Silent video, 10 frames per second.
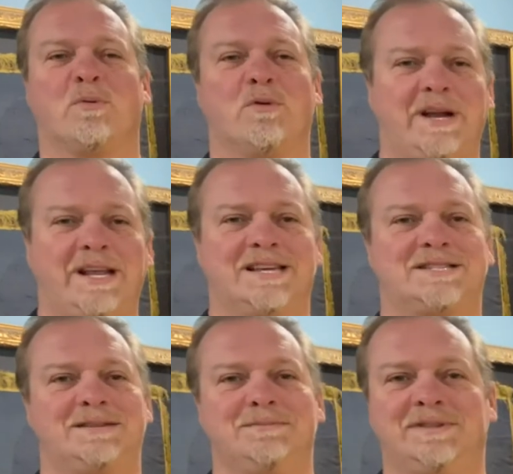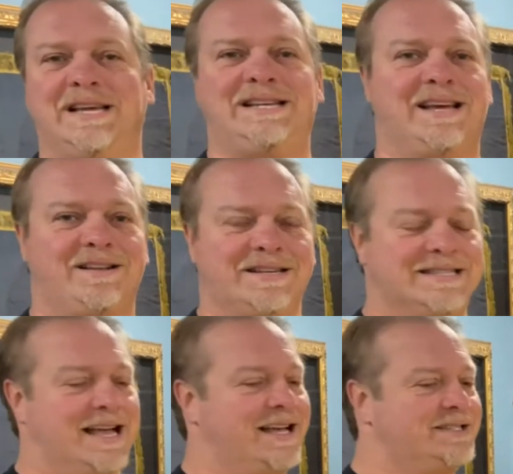the prettiest detailed
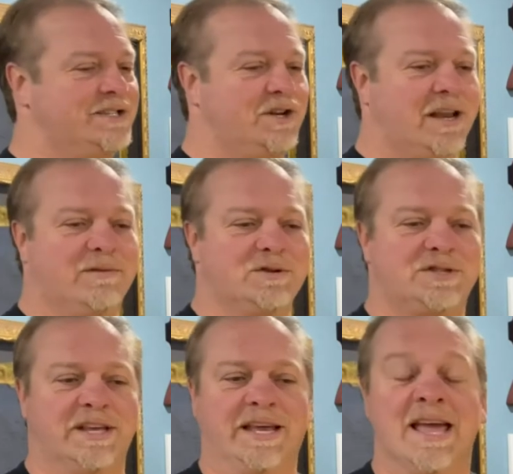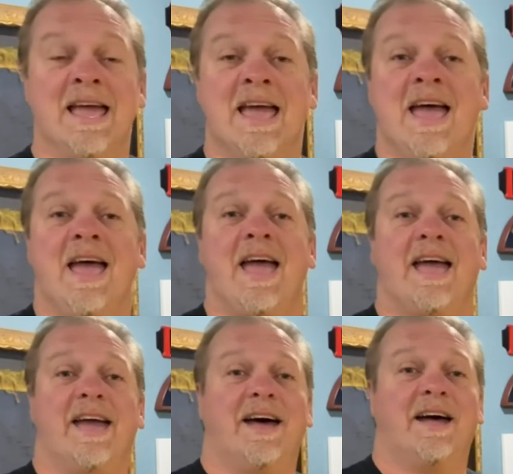designs that you'll ever see.
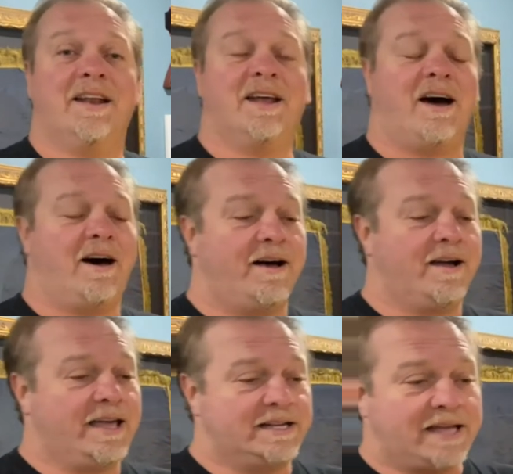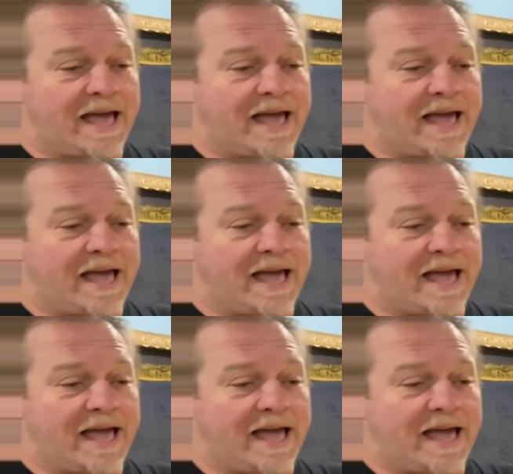And uh, it